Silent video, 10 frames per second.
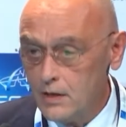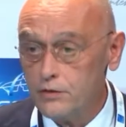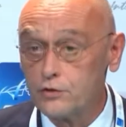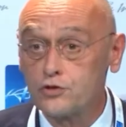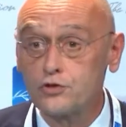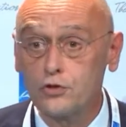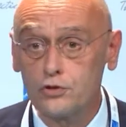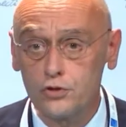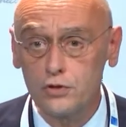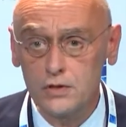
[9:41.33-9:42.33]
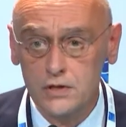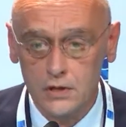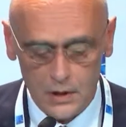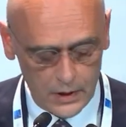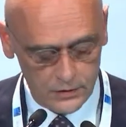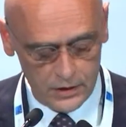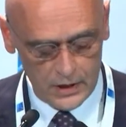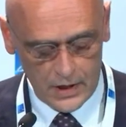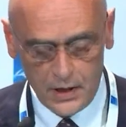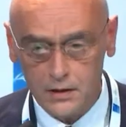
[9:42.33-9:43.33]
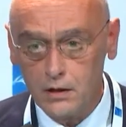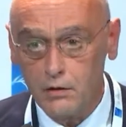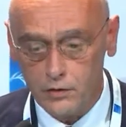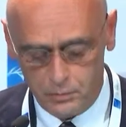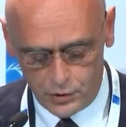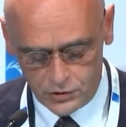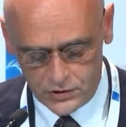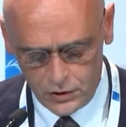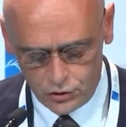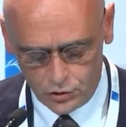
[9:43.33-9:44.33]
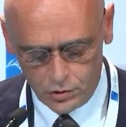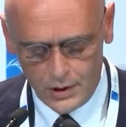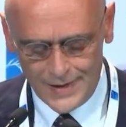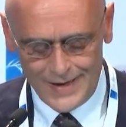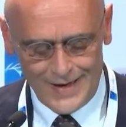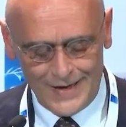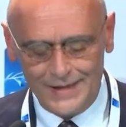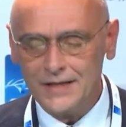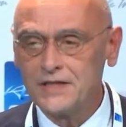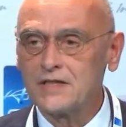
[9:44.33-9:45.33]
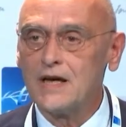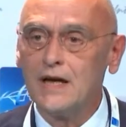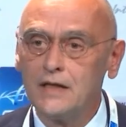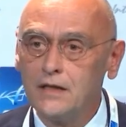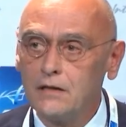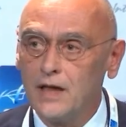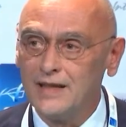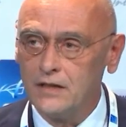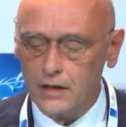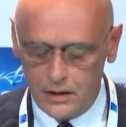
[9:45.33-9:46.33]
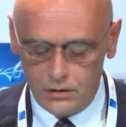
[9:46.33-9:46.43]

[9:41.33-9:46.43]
The surgeons at the end of the procedure decided that the